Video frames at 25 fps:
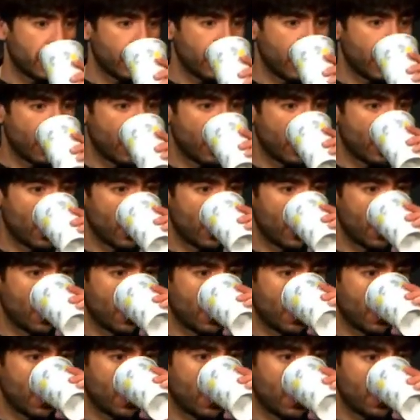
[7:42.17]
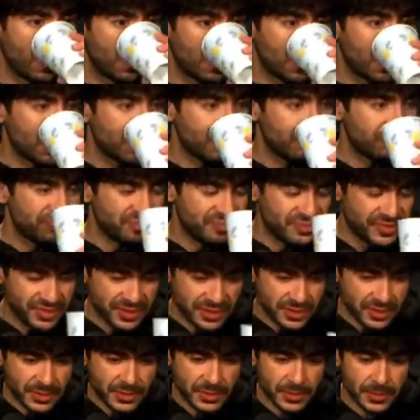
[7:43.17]

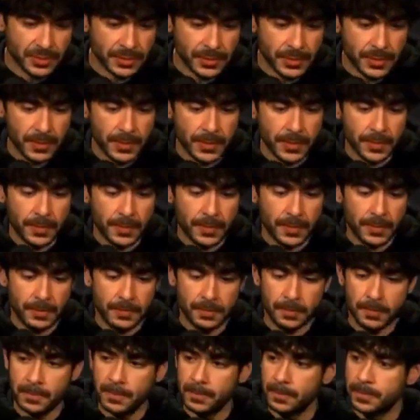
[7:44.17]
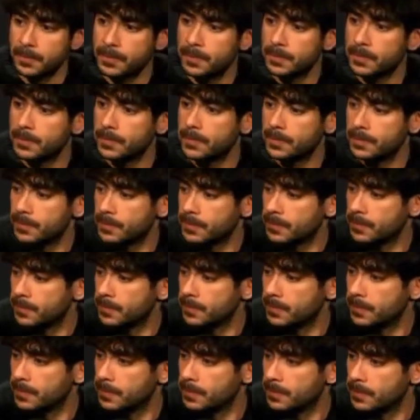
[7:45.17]

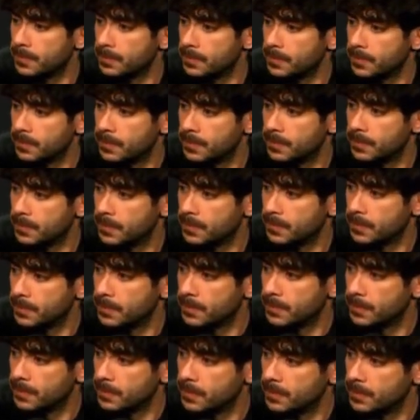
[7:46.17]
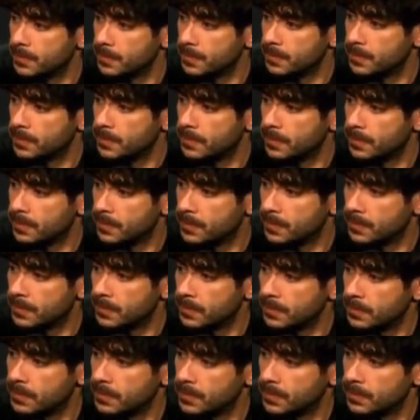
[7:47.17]

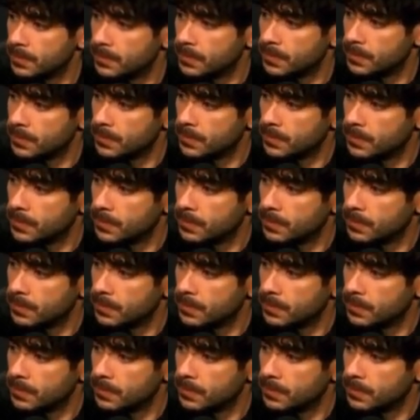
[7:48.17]
(silent)